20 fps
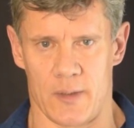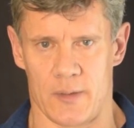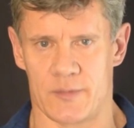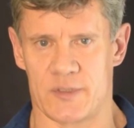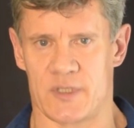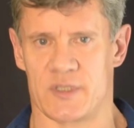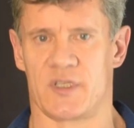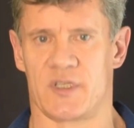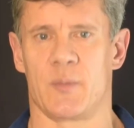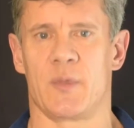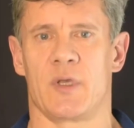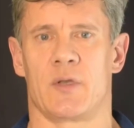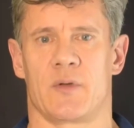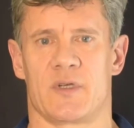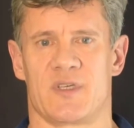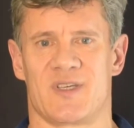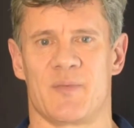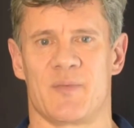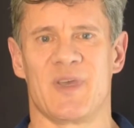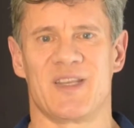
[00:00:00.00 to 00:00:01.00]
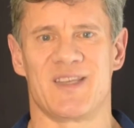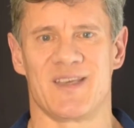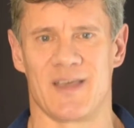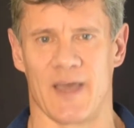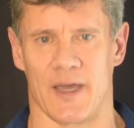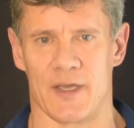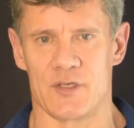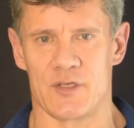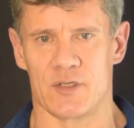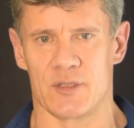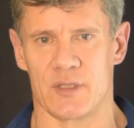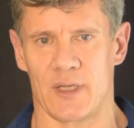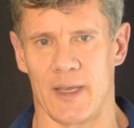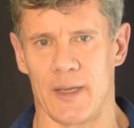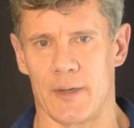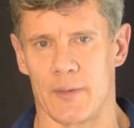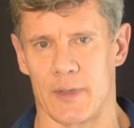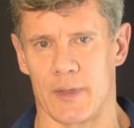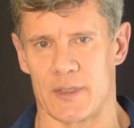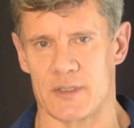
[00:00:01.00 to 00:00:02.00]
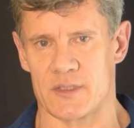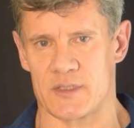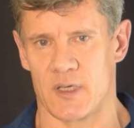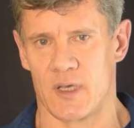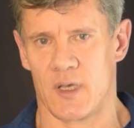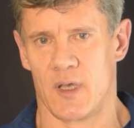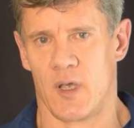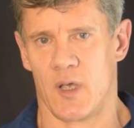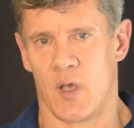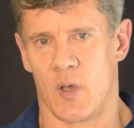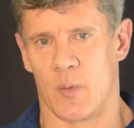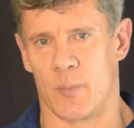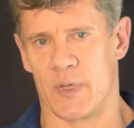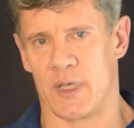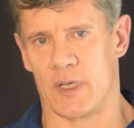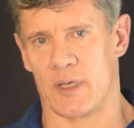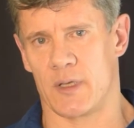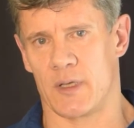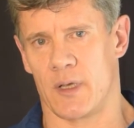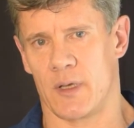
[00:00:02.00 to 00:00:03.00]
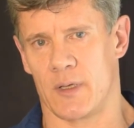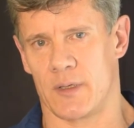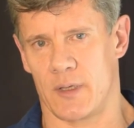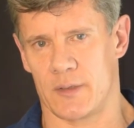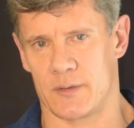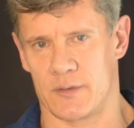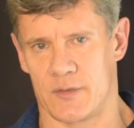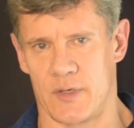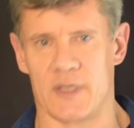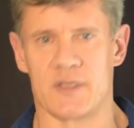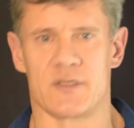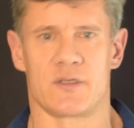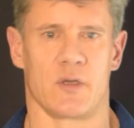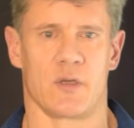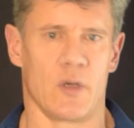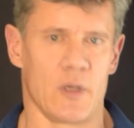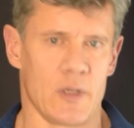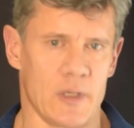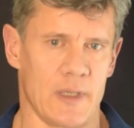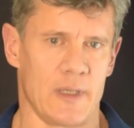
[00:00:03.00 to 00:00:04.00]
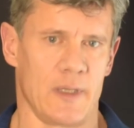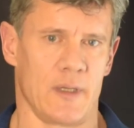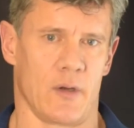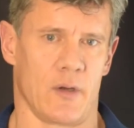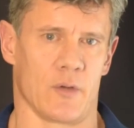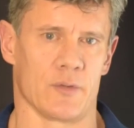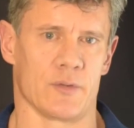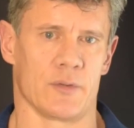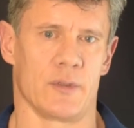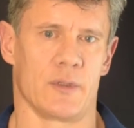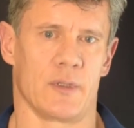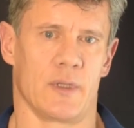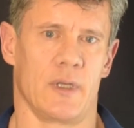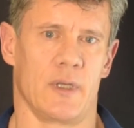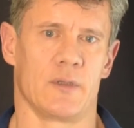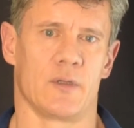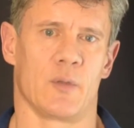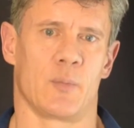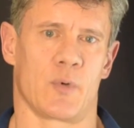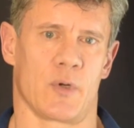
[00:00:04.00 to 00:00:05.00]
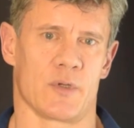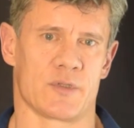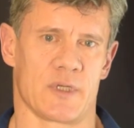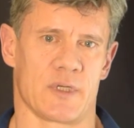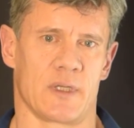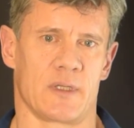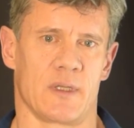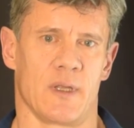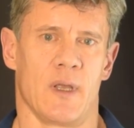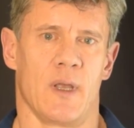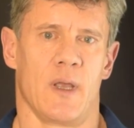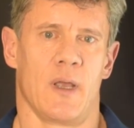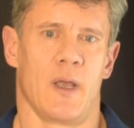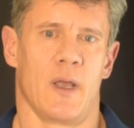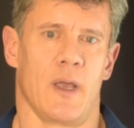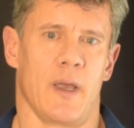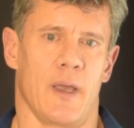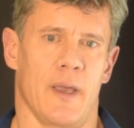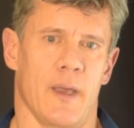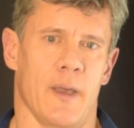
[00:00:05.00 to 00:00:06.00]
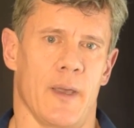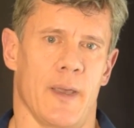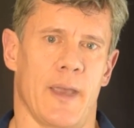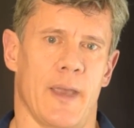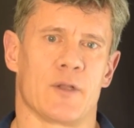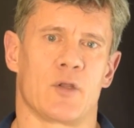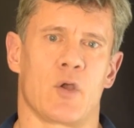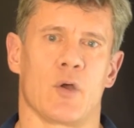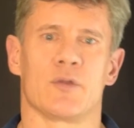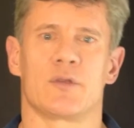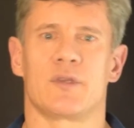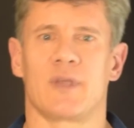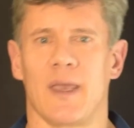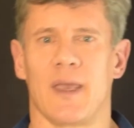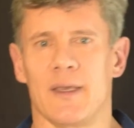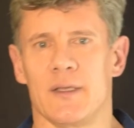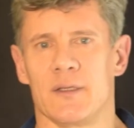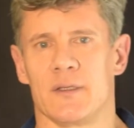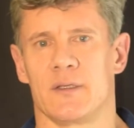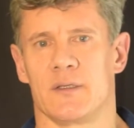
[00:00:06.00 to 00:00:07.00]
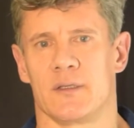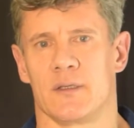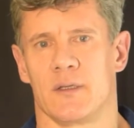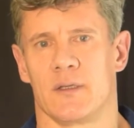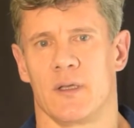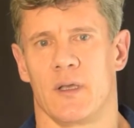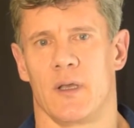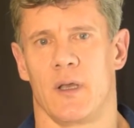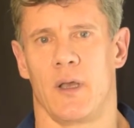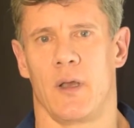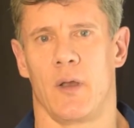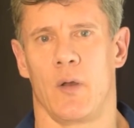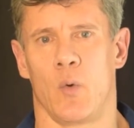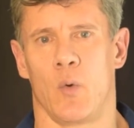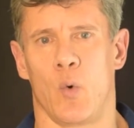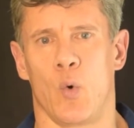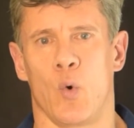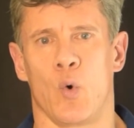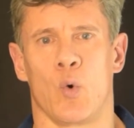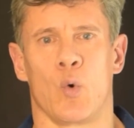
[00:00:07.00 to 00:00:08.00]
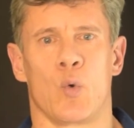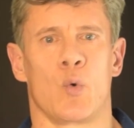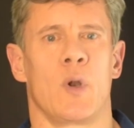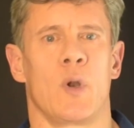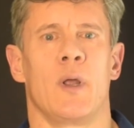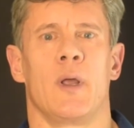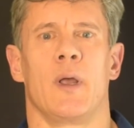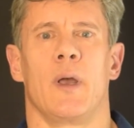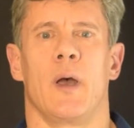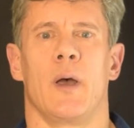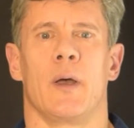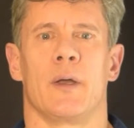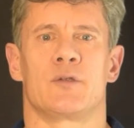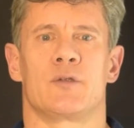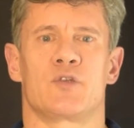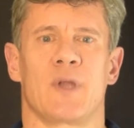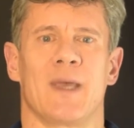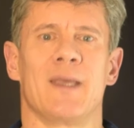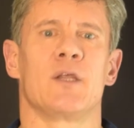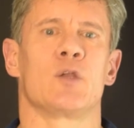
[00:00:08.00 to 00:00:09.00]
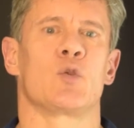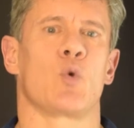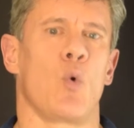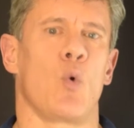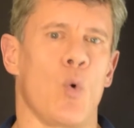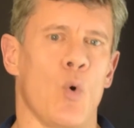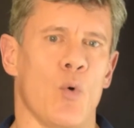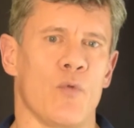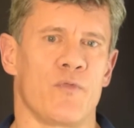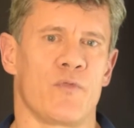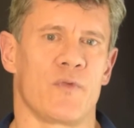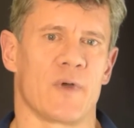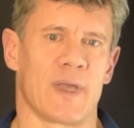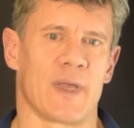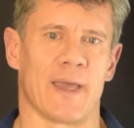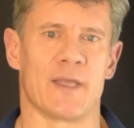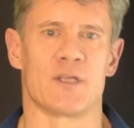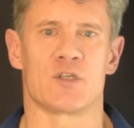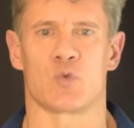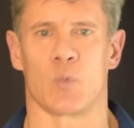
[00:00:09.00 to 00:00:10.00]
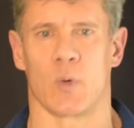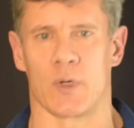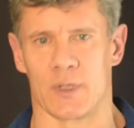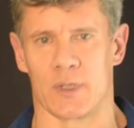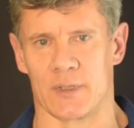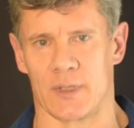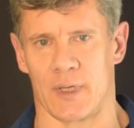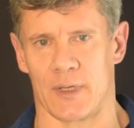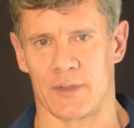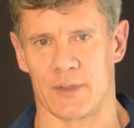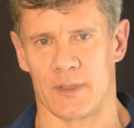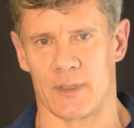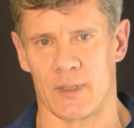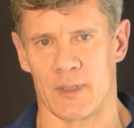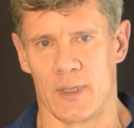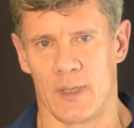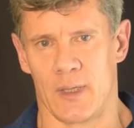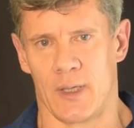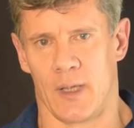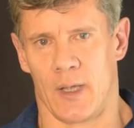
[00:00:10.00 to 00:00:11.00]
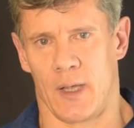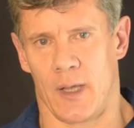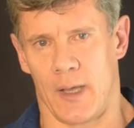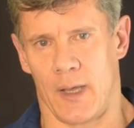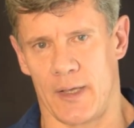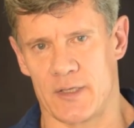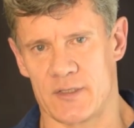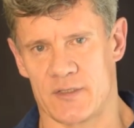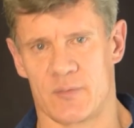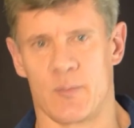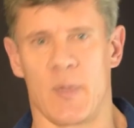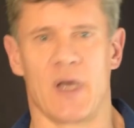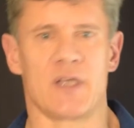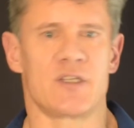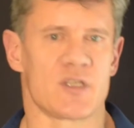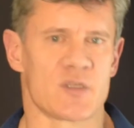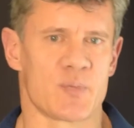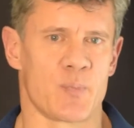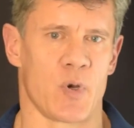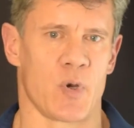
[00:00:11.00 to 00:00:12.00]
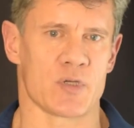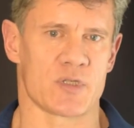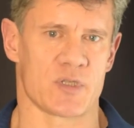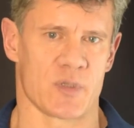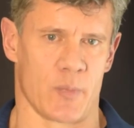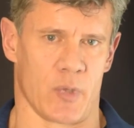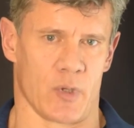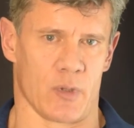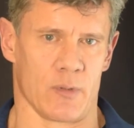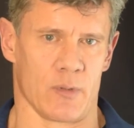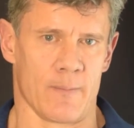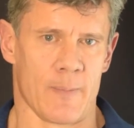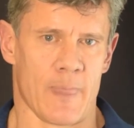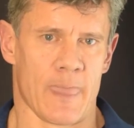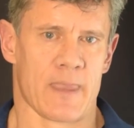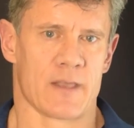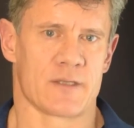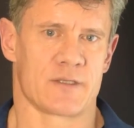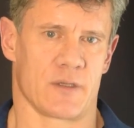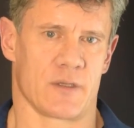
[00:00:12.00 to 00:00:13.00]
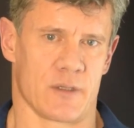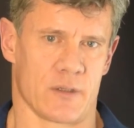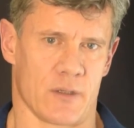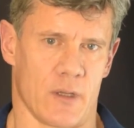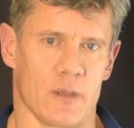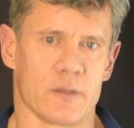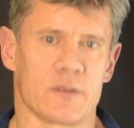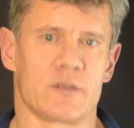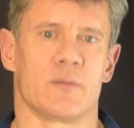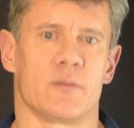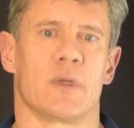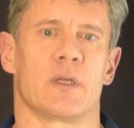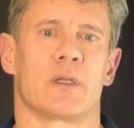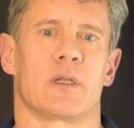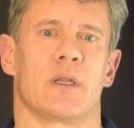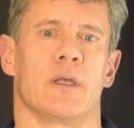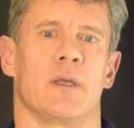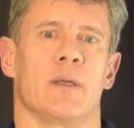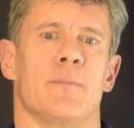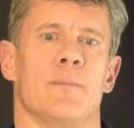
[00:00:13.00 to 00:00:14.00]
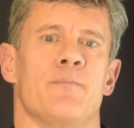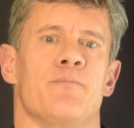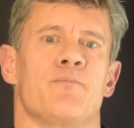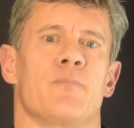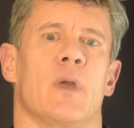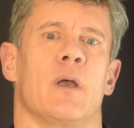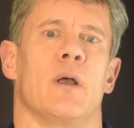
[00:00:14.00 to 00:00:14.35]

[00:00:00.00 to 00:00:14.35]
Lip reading: systemic risk mitigation areas be addressed early on in the project and contained or traded off against one another as much as possible, so that ultimately